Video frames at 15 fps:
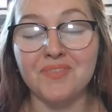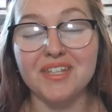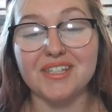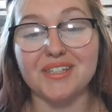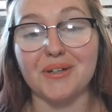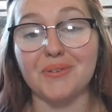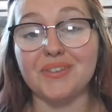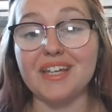
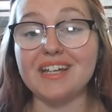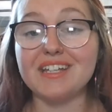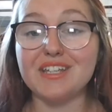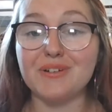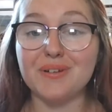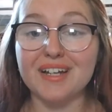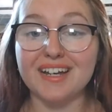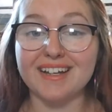So thank
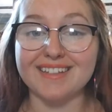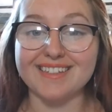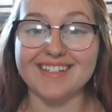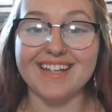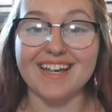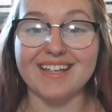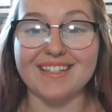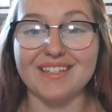you again to
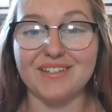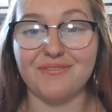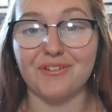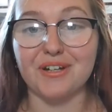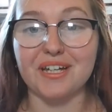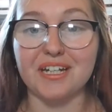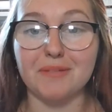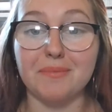Casey for
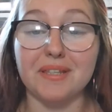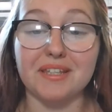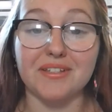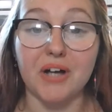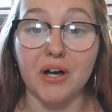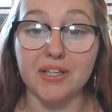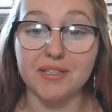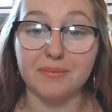getting me this
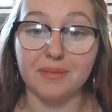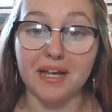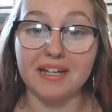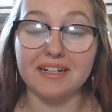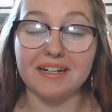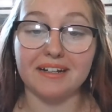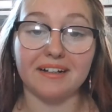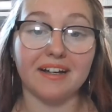awesome
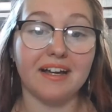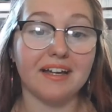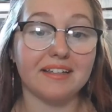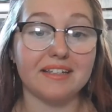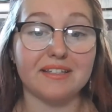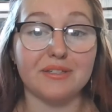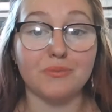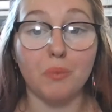lighting.
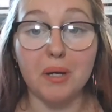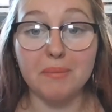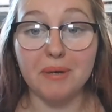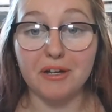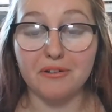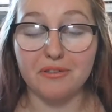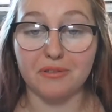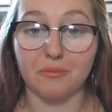This is way
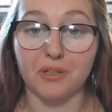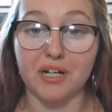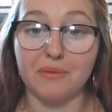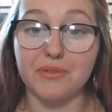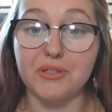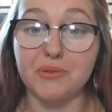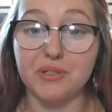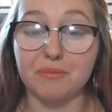better than what I
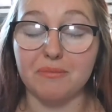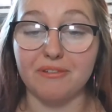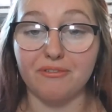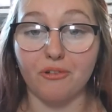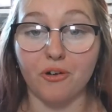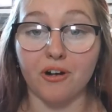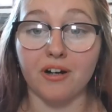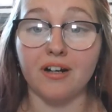was using
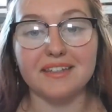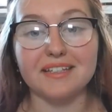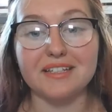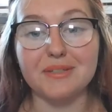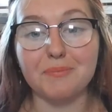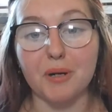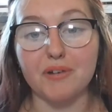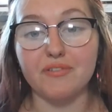before. This
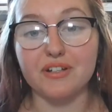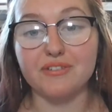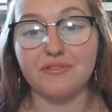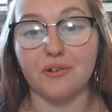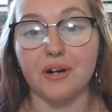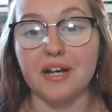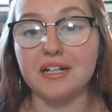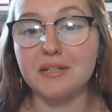is perfect
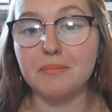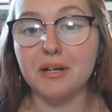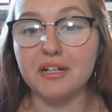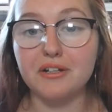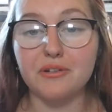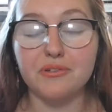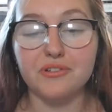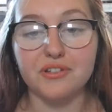for
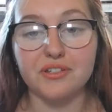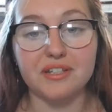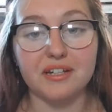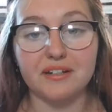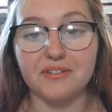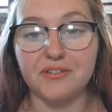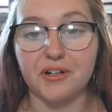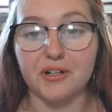anybody who's just
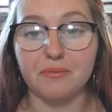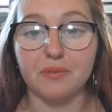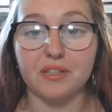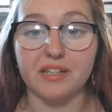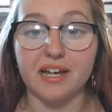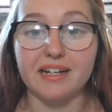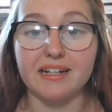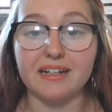getting started
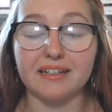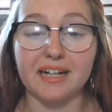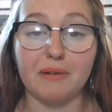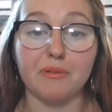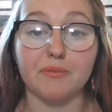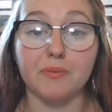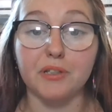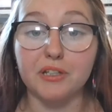with lighting, and I
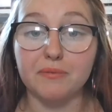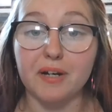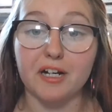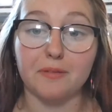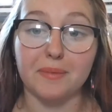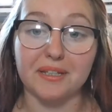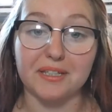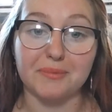would really
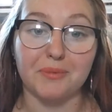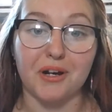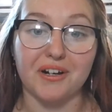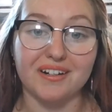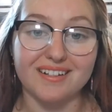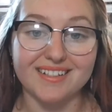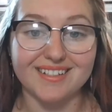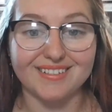recommend this
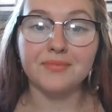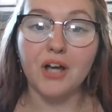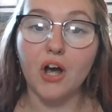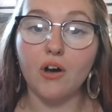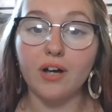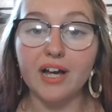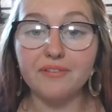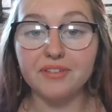product.
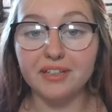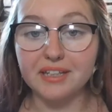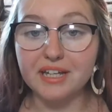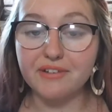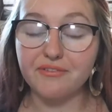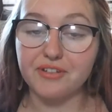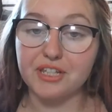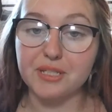I'll have the
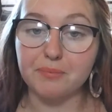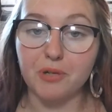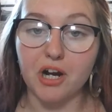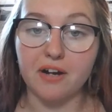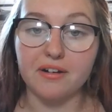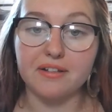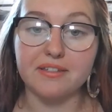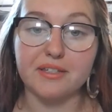link for this
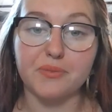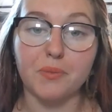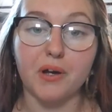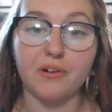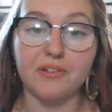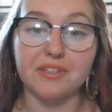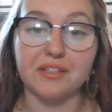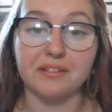product as
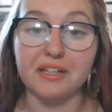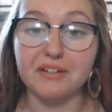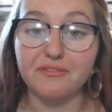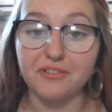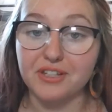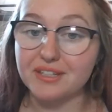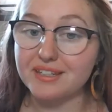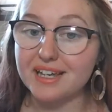well as the link
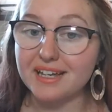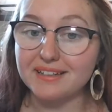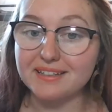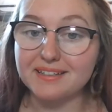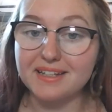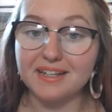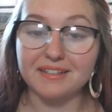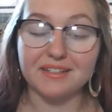for this
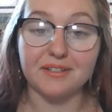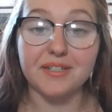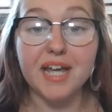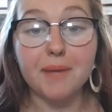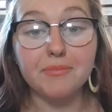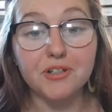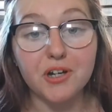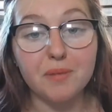handy dandy
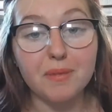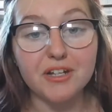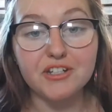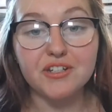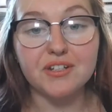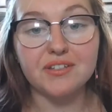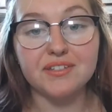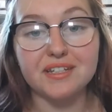adapter I
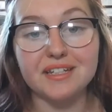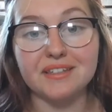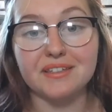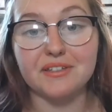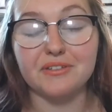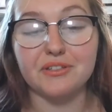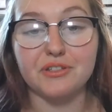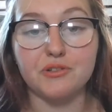mentioned in
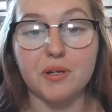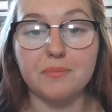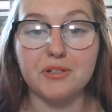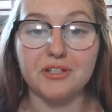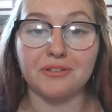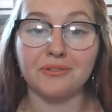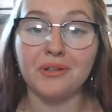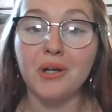the
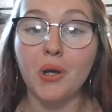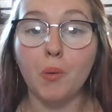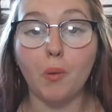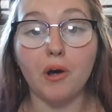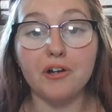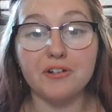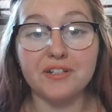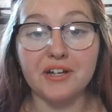description.
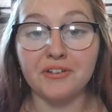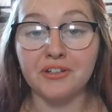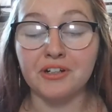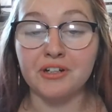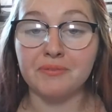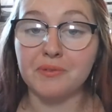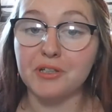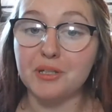While you're down there,
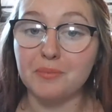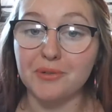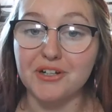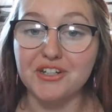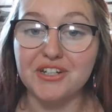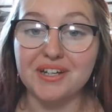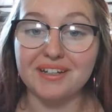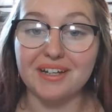I'd really
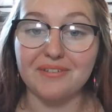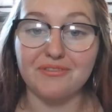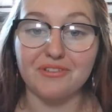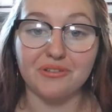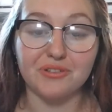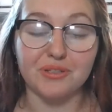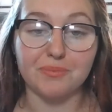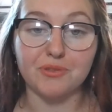appreciate if
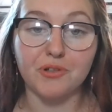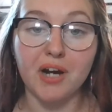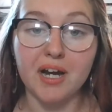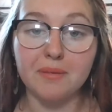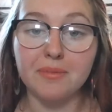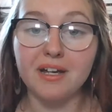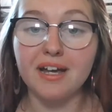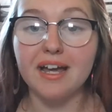you
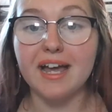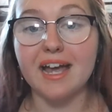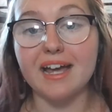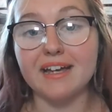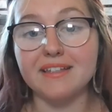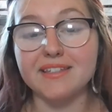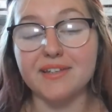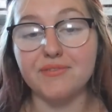subscribe,
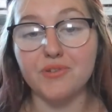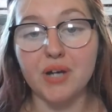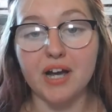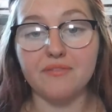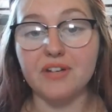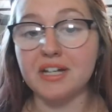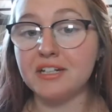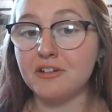and if you
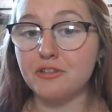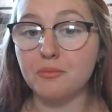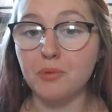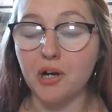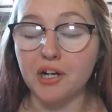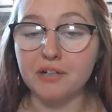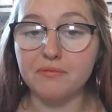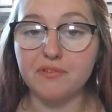have any other
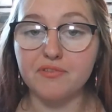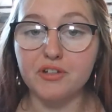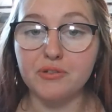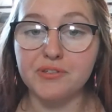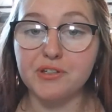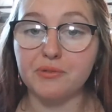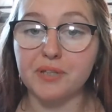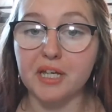product
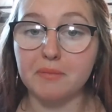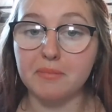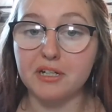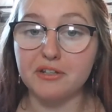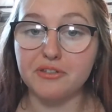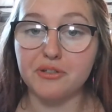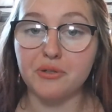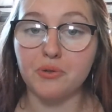reviews that you'd like me
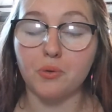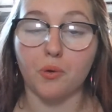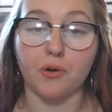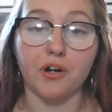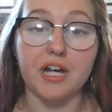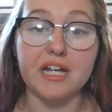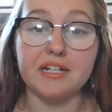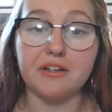to do
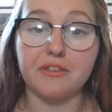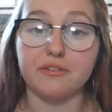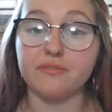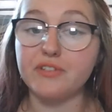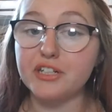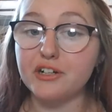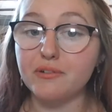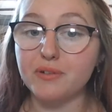or any other
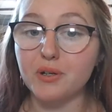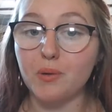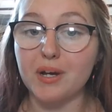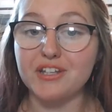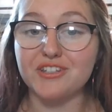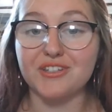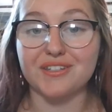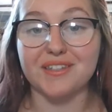video
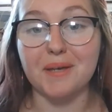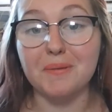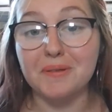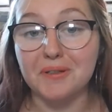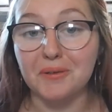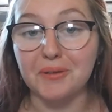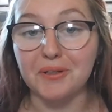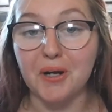requests, just let me
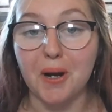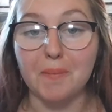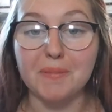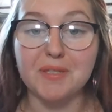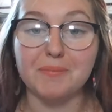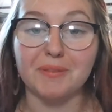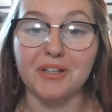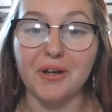know in the
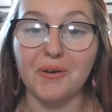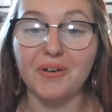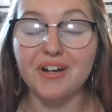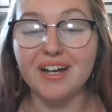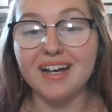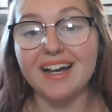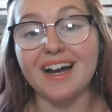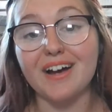comments below.
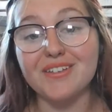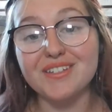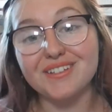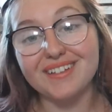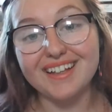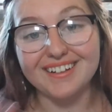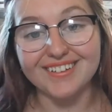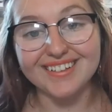I'll see you
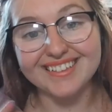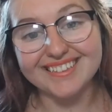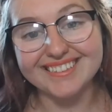later.